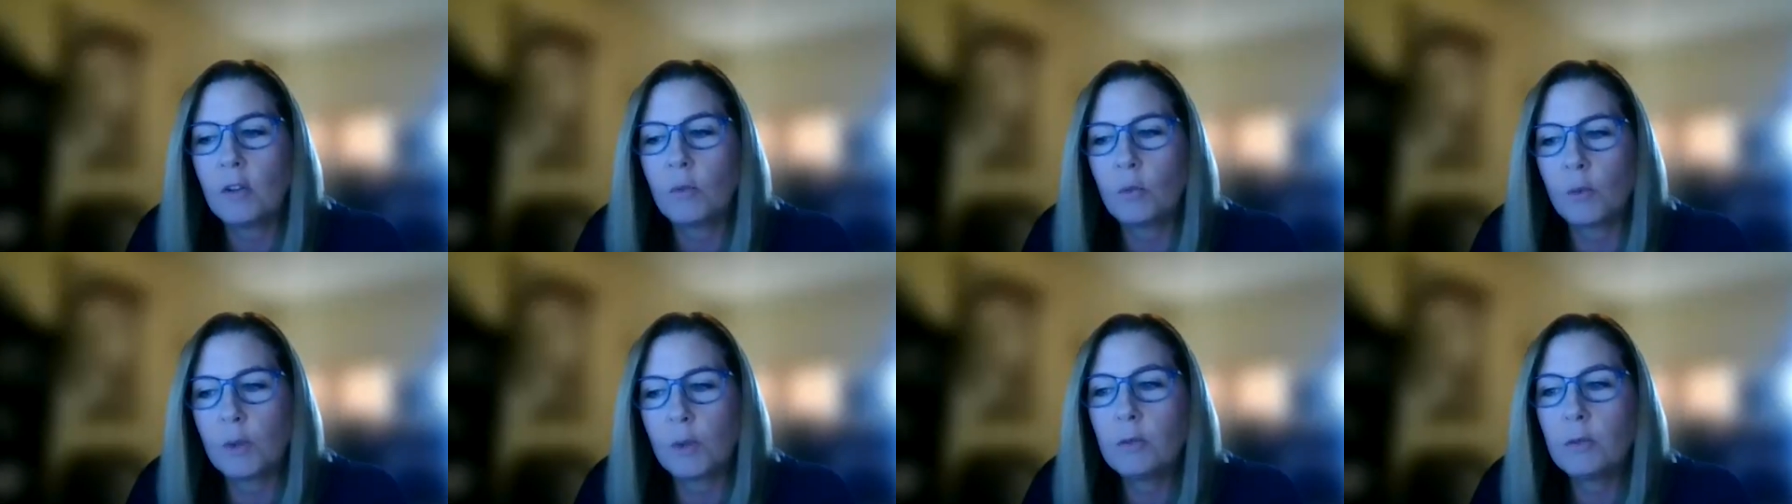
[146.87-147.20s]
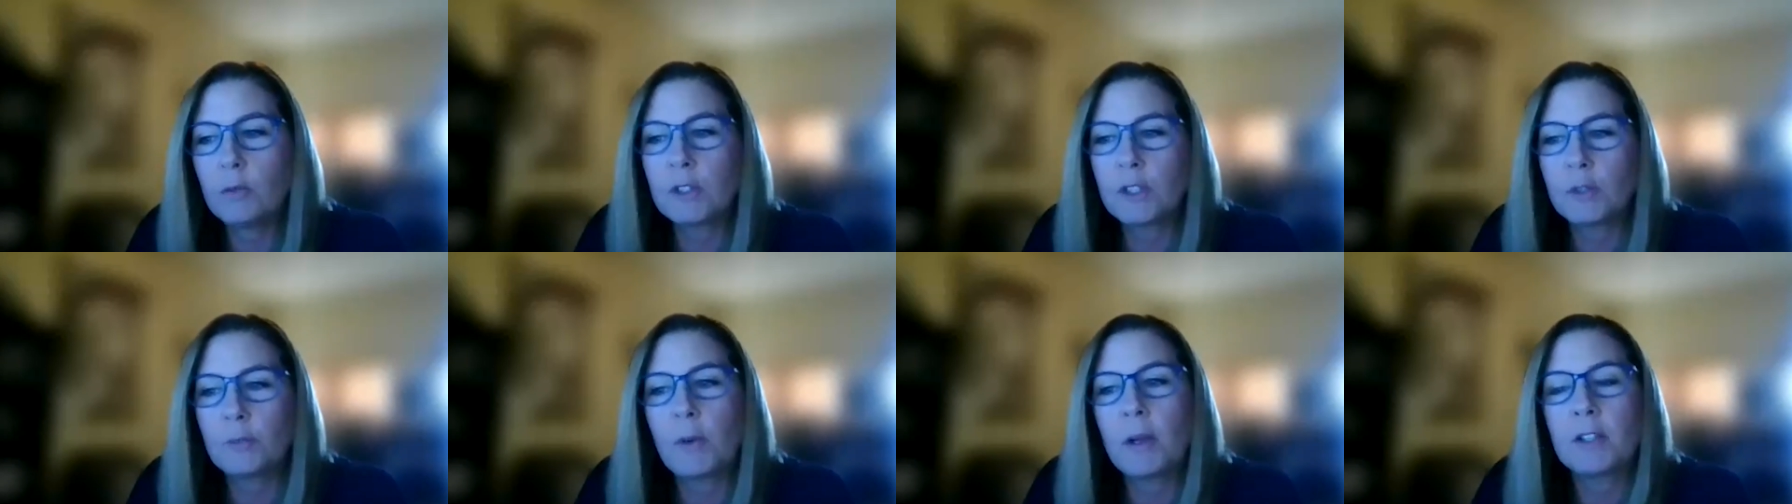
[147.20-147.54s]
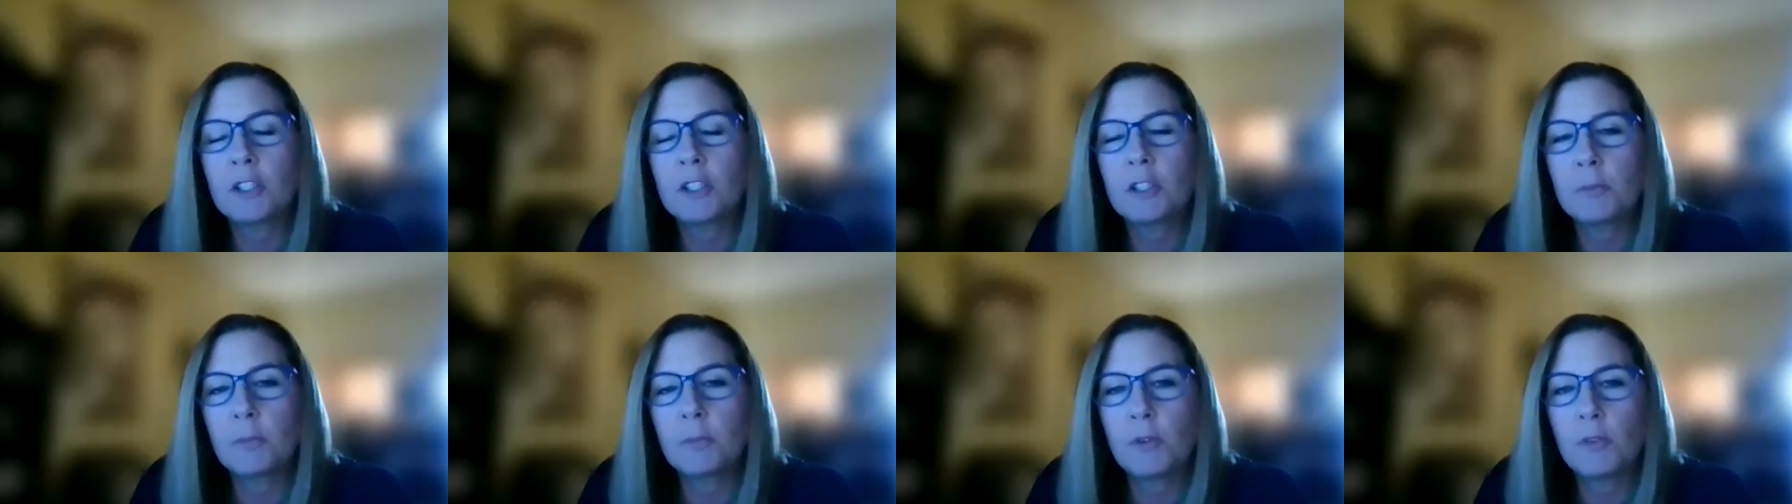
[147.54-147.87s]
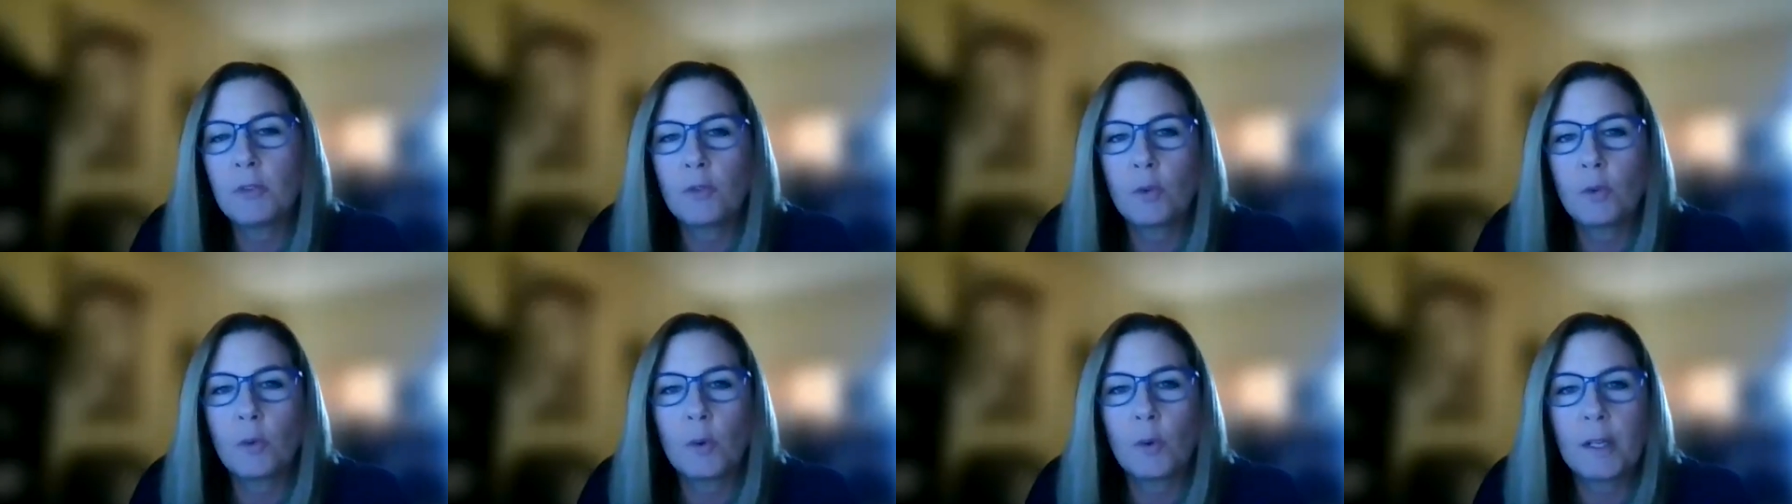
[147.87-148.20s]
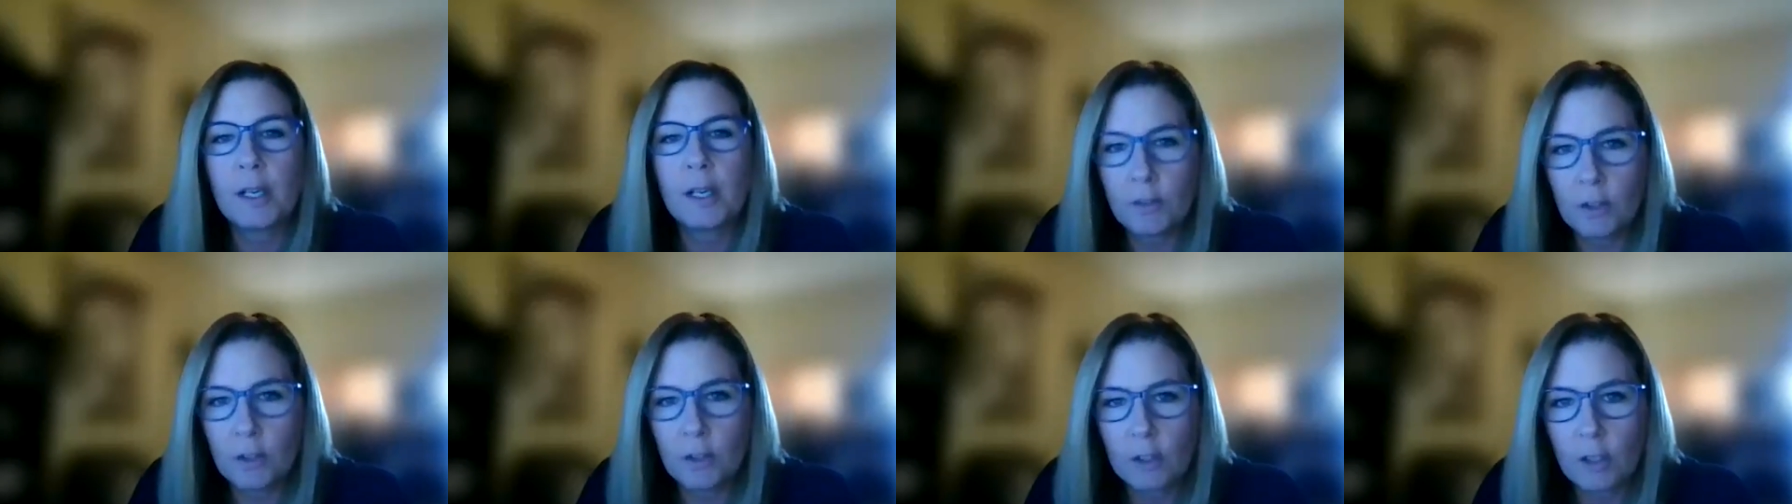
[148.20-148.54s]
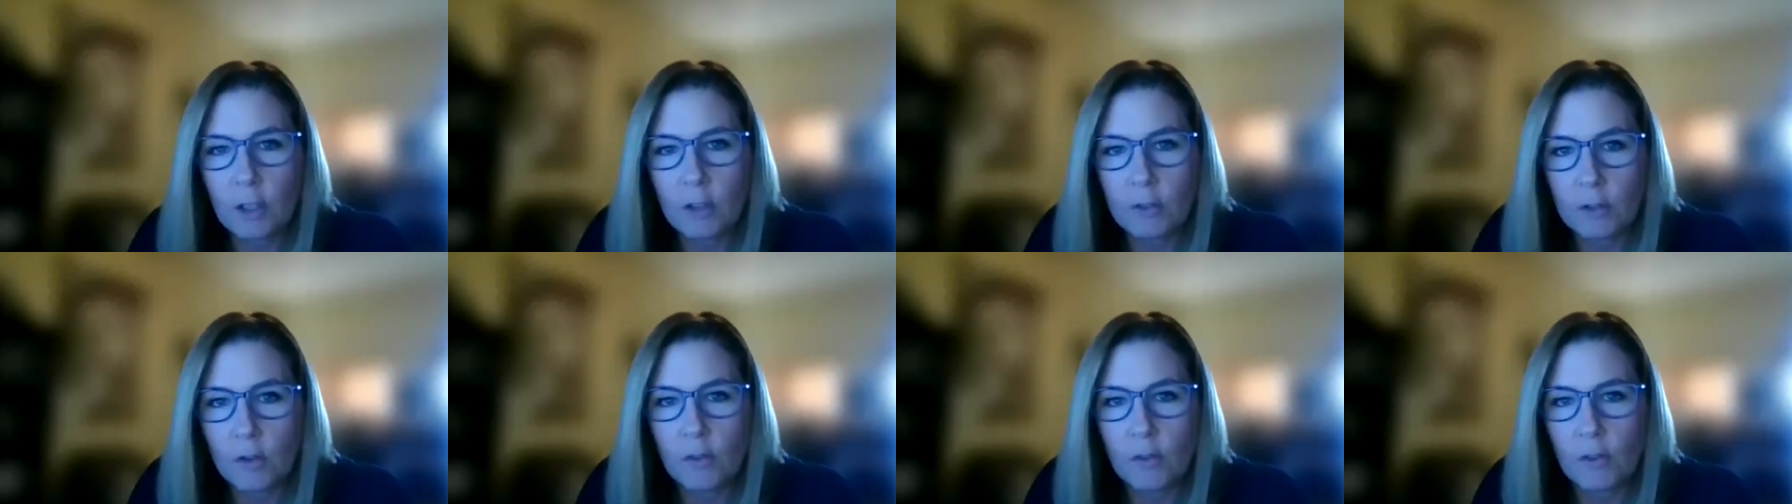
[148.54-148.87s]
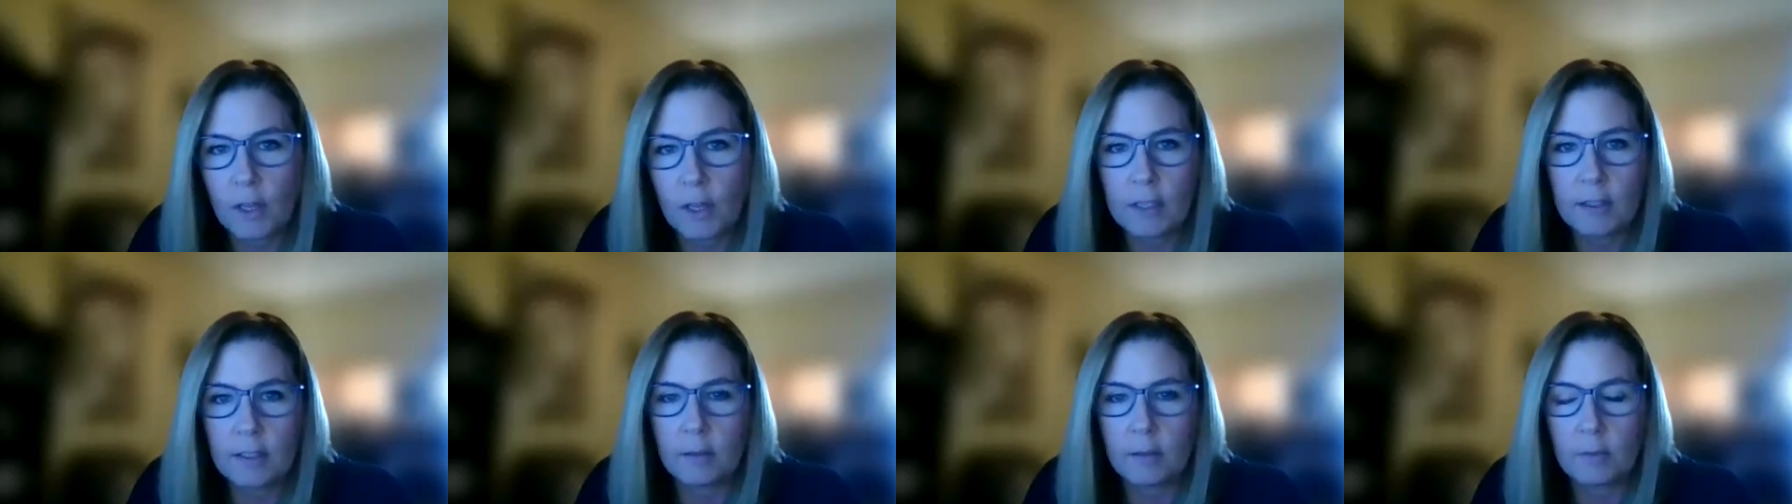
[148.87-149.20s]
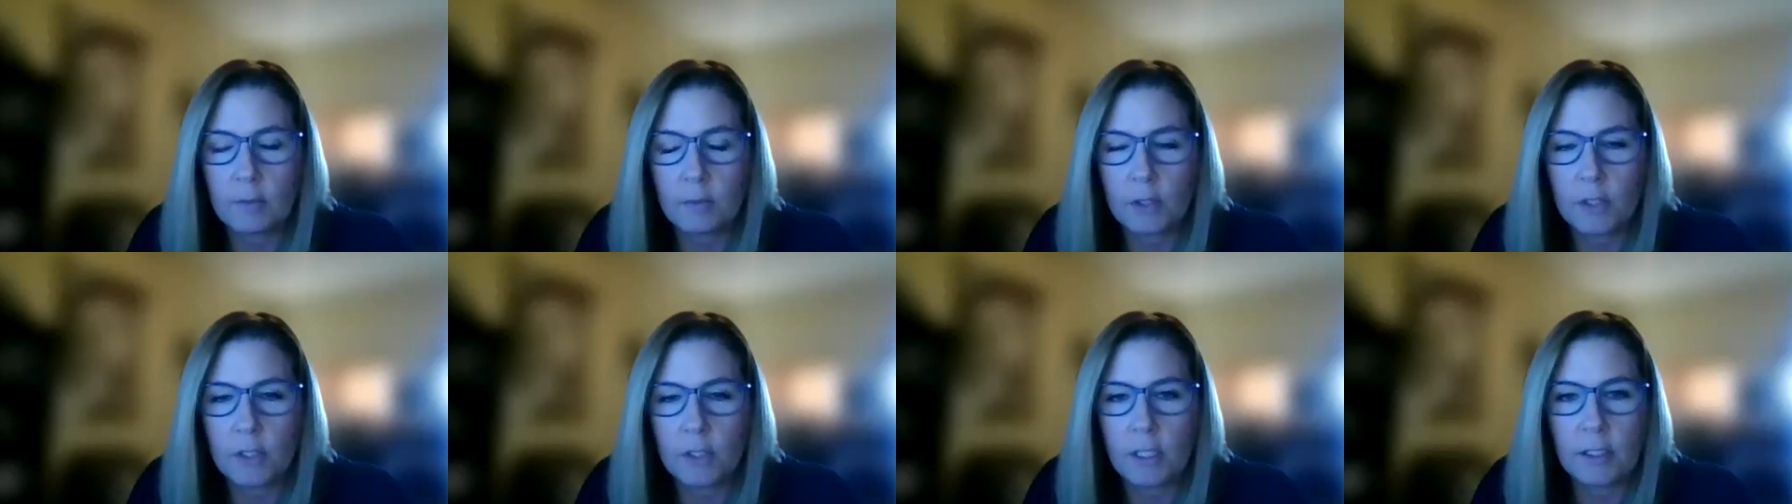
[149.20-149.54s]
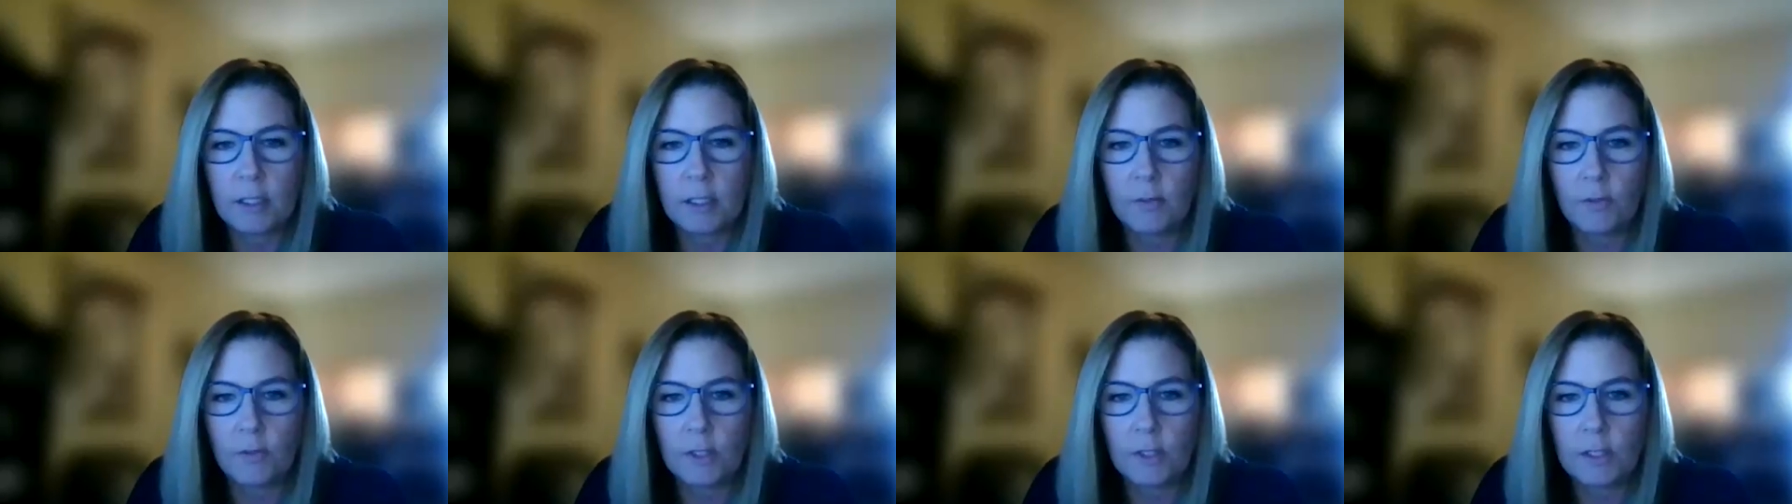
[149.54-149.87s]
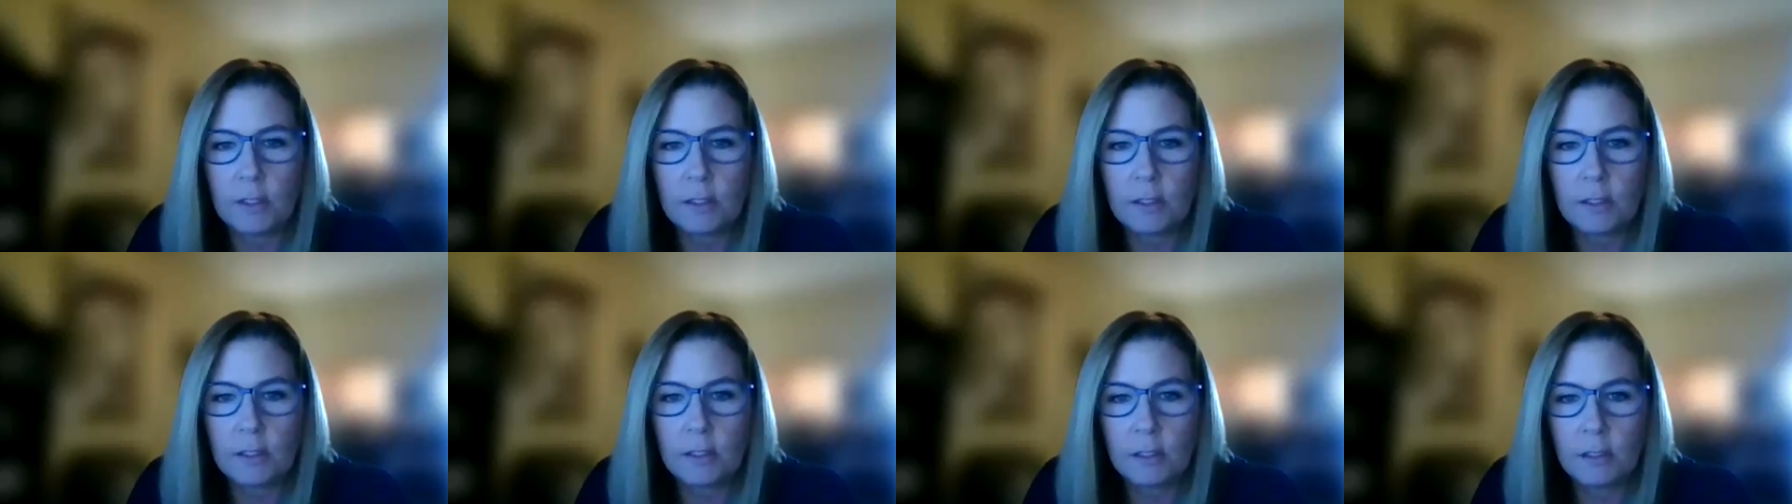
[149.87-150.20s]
we're responsible for whatever goes over that 10% difference.